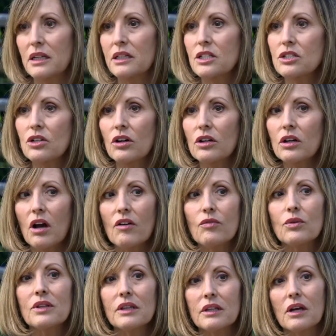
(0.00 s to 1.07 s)
It started off
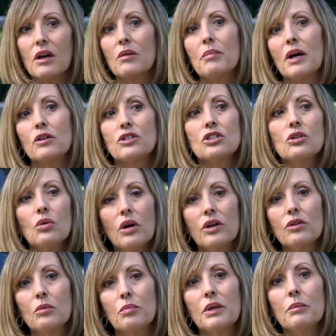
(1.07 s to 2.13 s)
with about
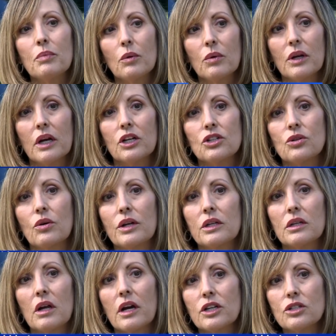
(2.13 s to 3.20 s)
200 people when I joined
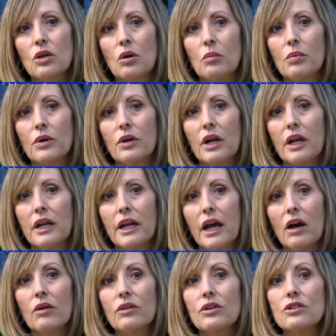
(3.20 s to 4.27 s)
in October, and
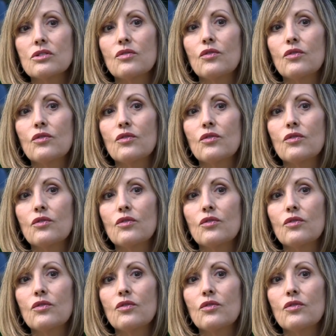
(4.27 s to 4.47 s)
now there's